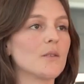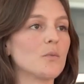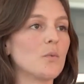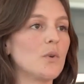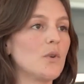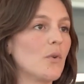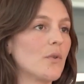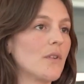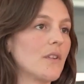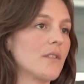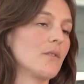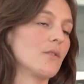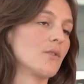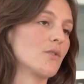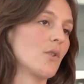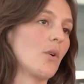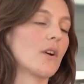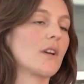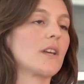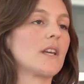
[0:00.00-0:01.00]
we know that they're
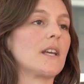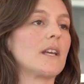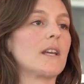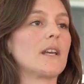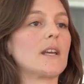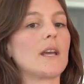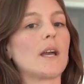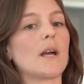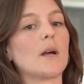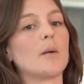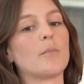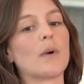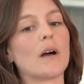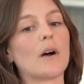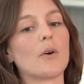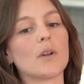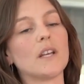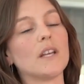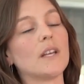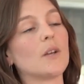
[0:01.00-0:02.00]
talking
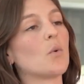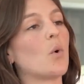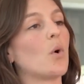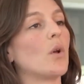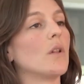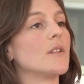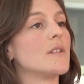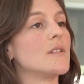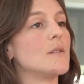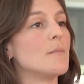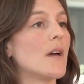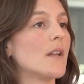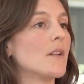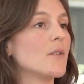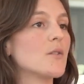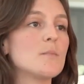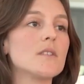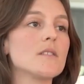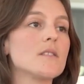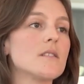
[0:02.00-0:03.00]
about a quality
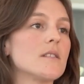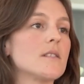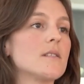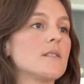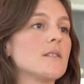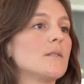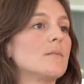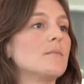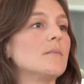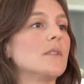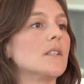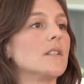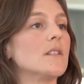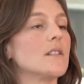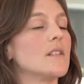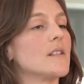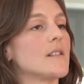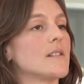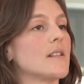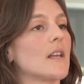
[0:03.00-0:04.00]
management system and
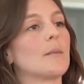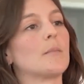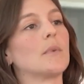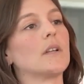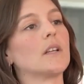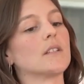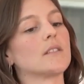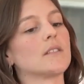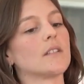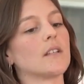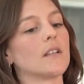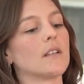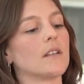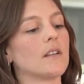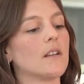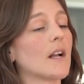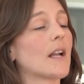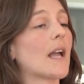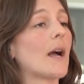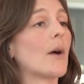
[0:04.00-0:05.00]
establishing
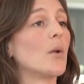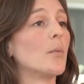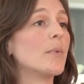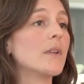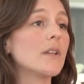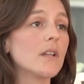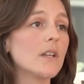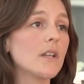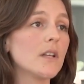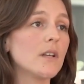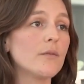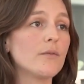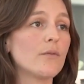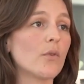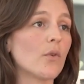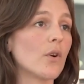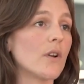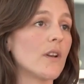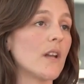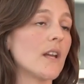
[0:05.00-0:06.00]
accountability
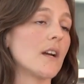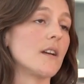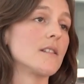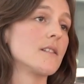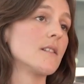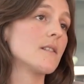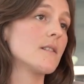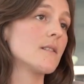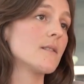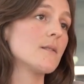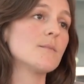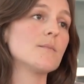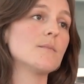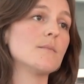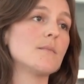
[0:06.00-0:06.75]
for an AI system.